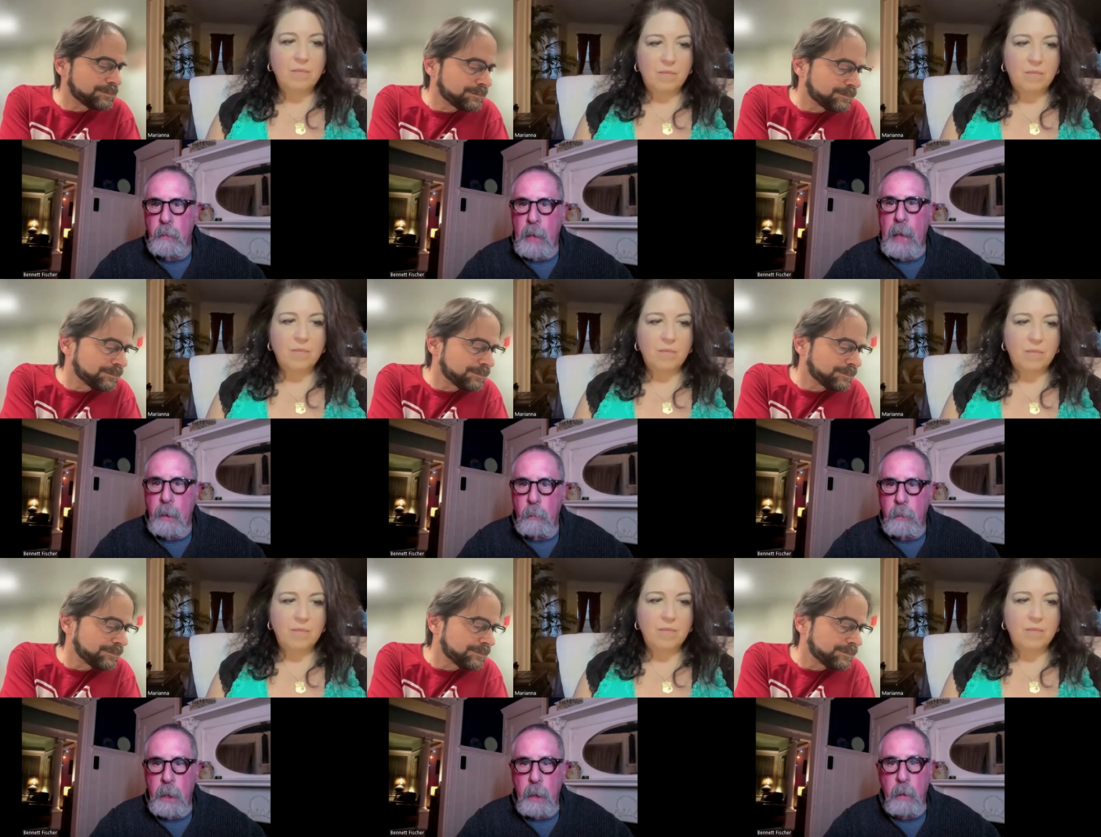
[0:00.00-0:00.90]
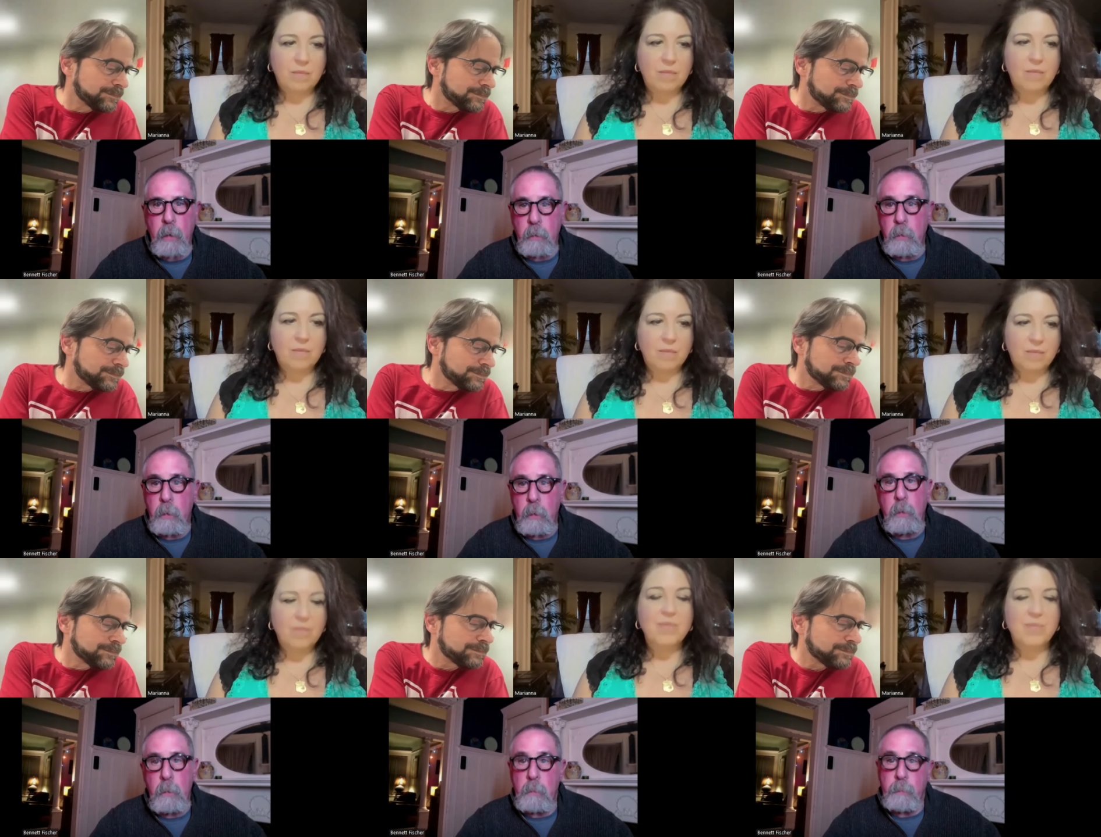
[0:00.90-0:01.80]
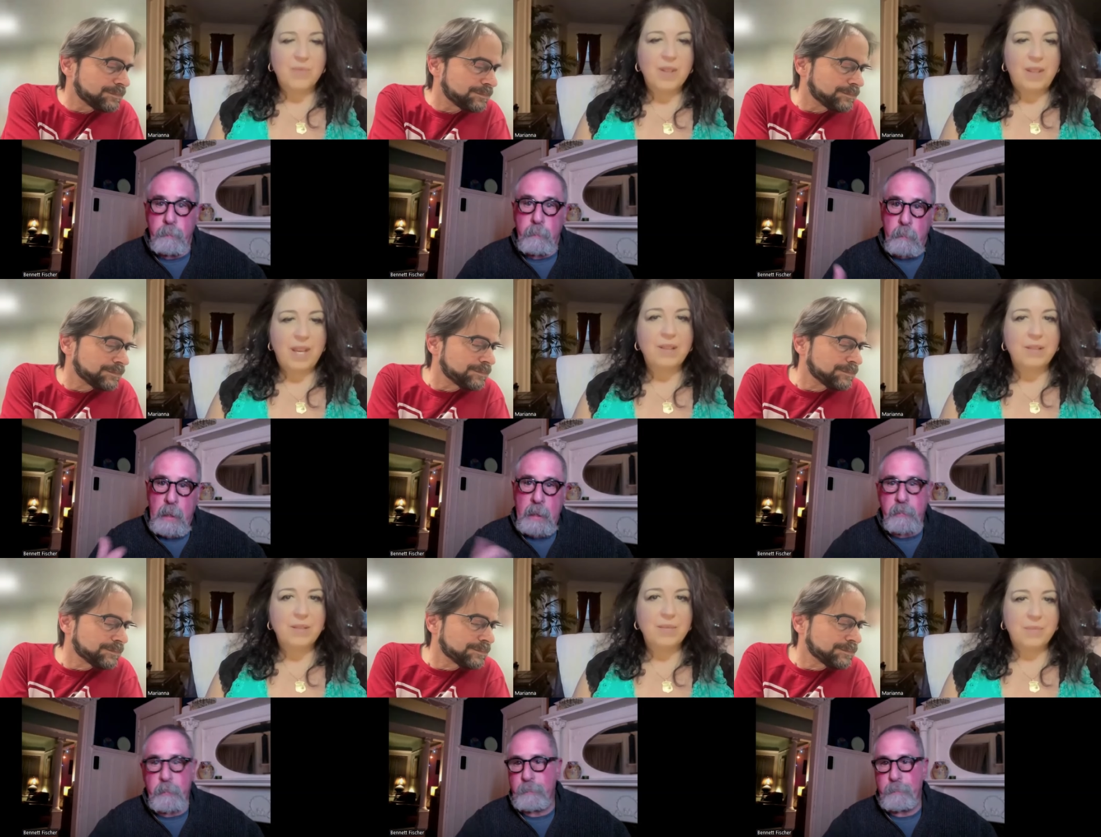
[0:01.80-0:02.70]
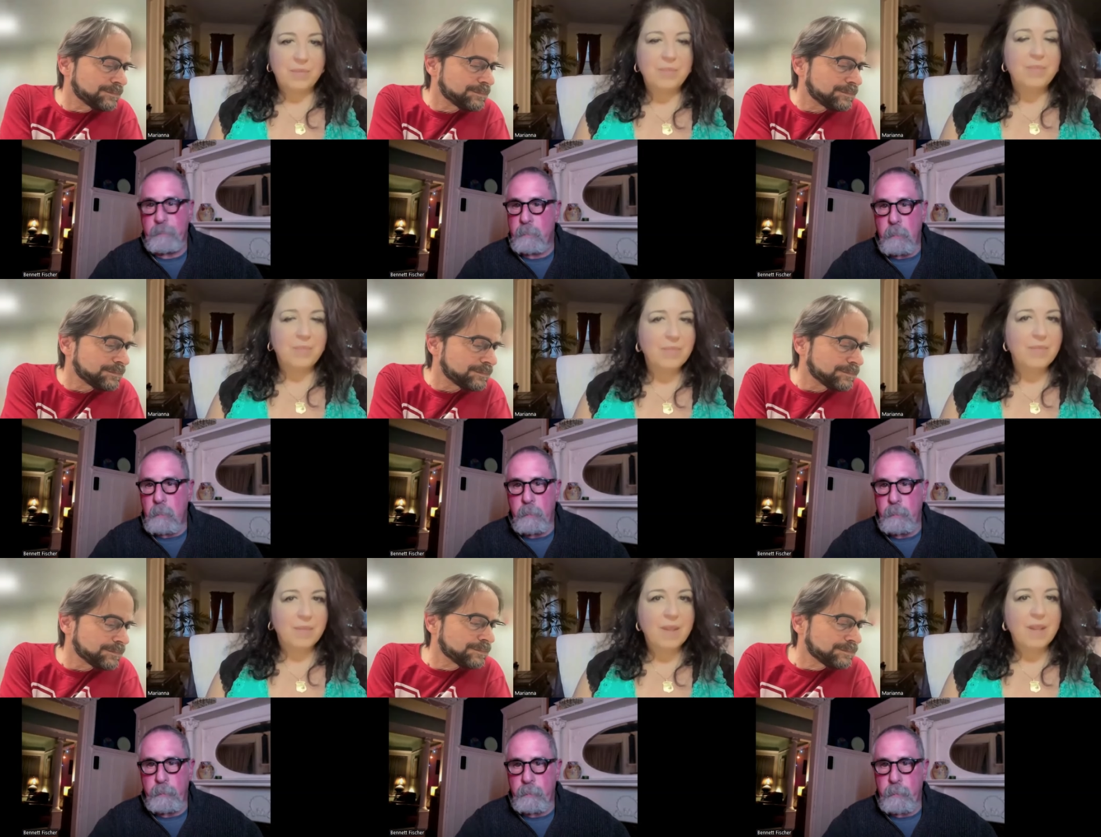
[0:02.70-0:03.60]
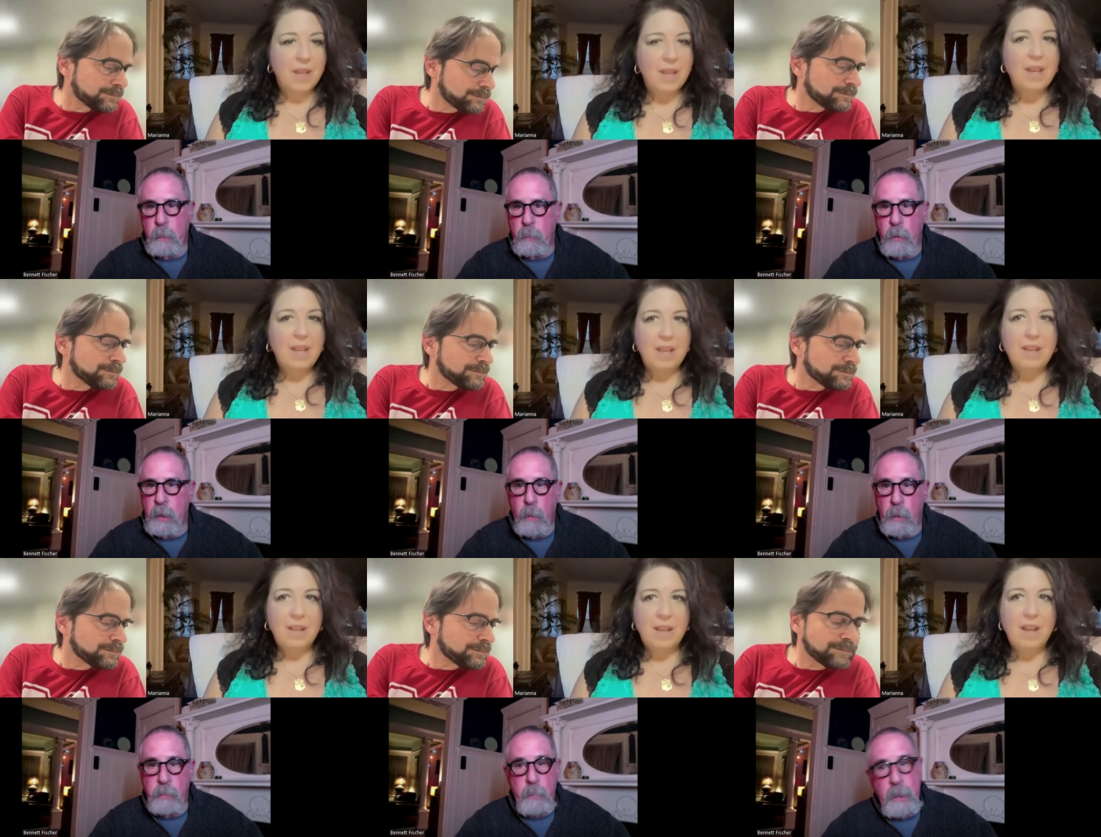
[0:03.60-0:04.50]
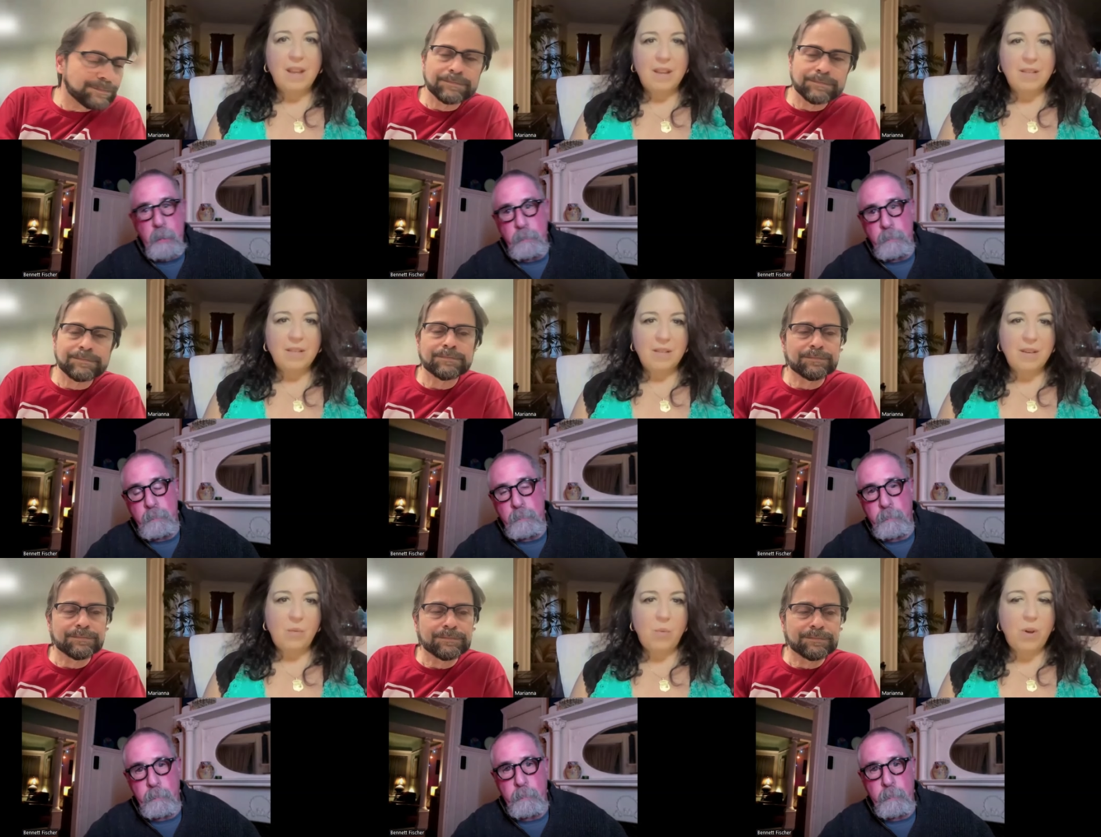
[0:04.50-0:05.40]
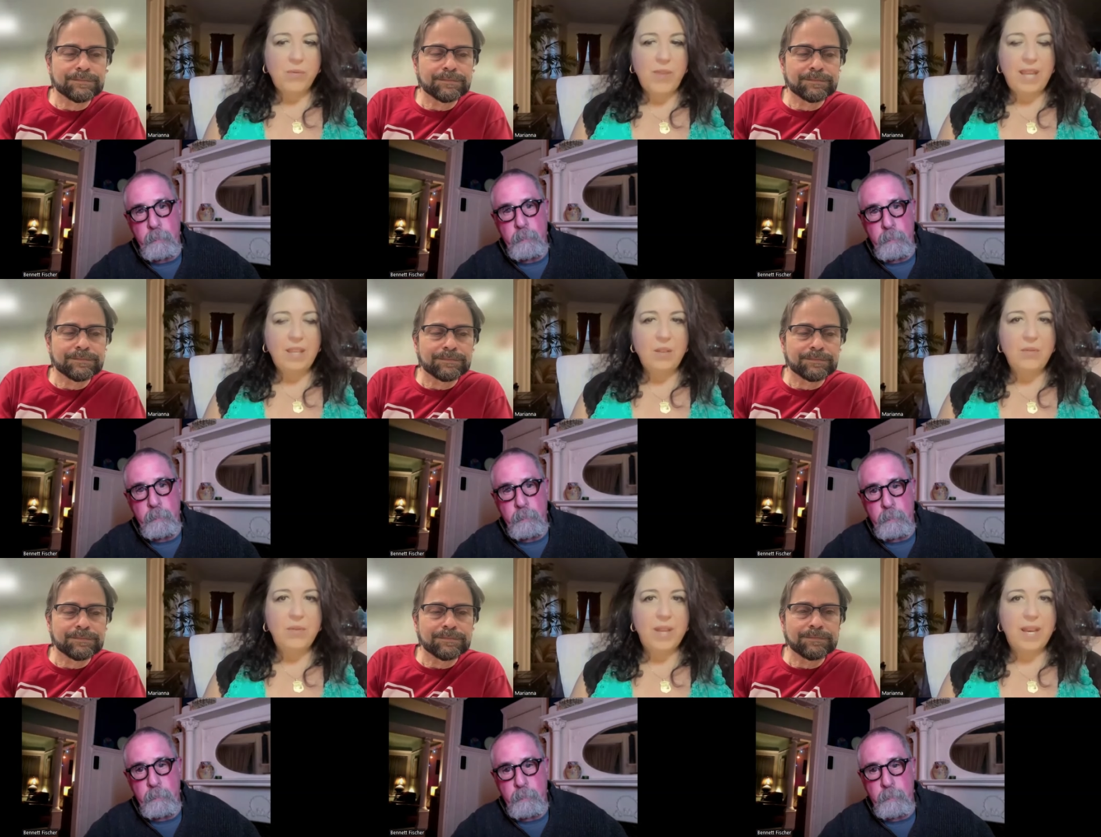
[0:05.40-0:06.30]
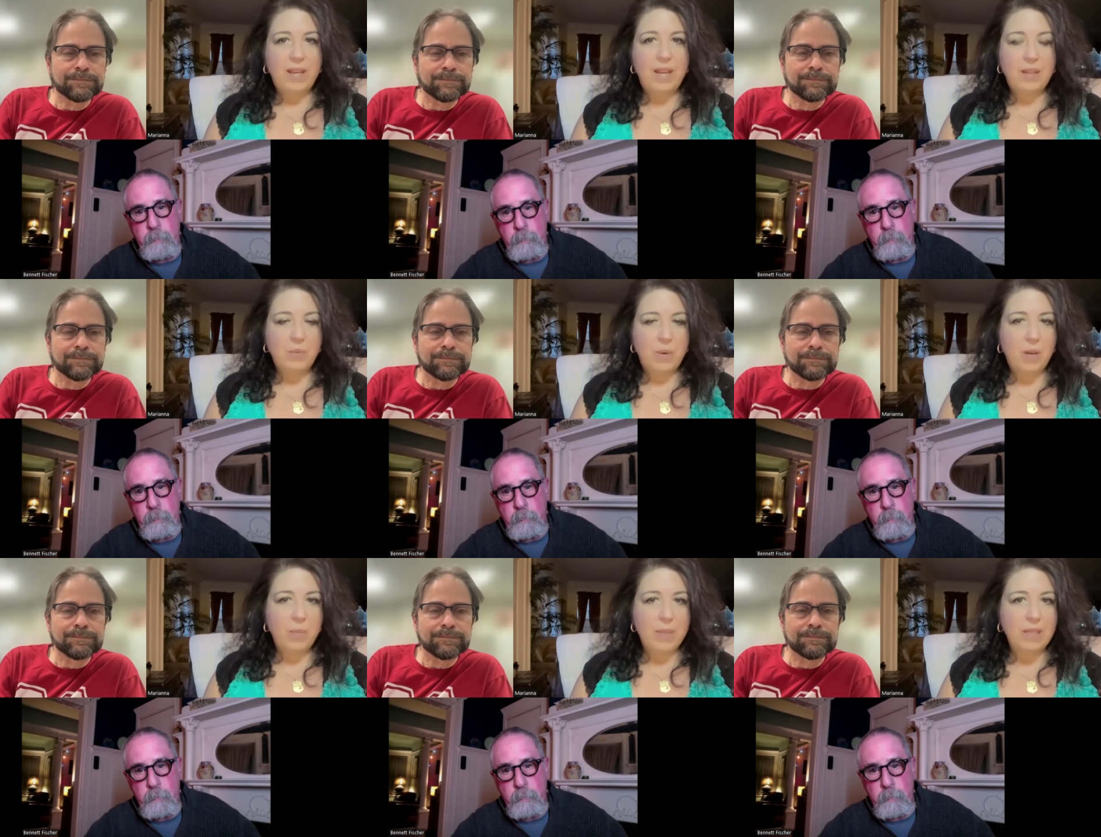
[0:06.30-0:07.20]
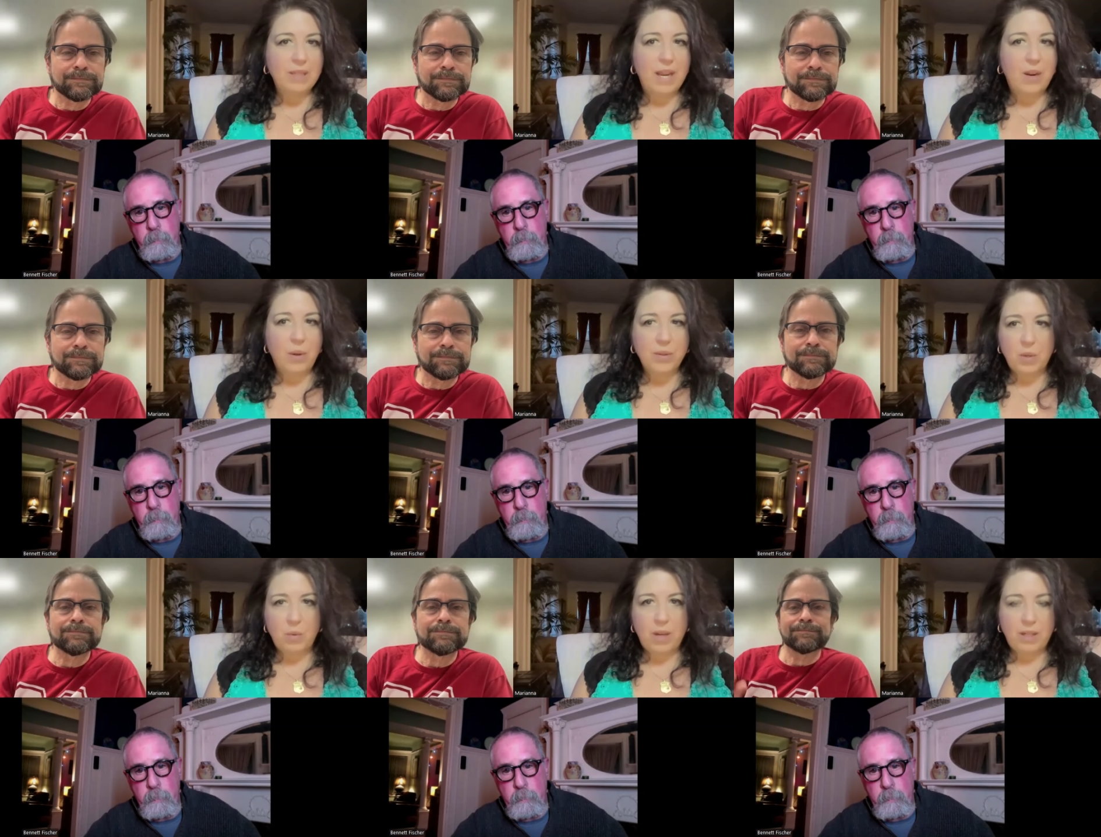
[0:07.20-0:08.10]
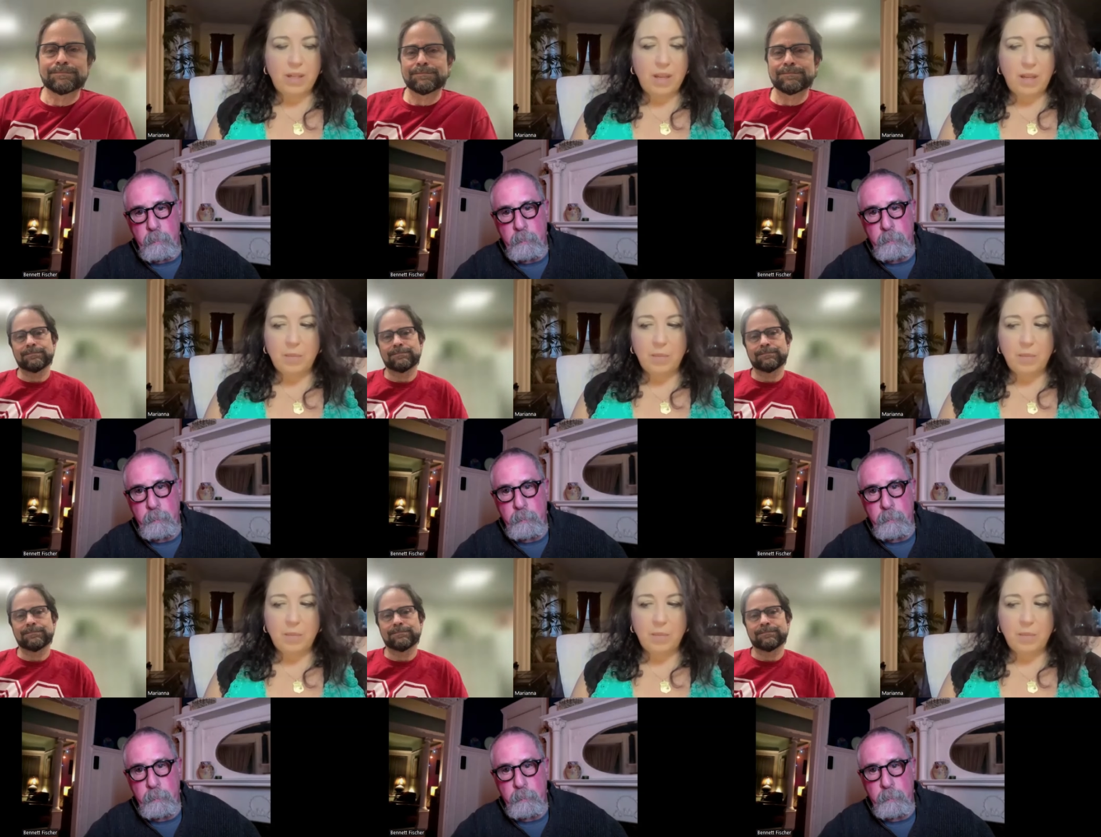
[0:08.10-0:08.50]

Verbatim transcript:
Speaker 1: that healthcare. That's yes point I wanted to make.
Speaker 2: Well, thank you for that as well, because I also want to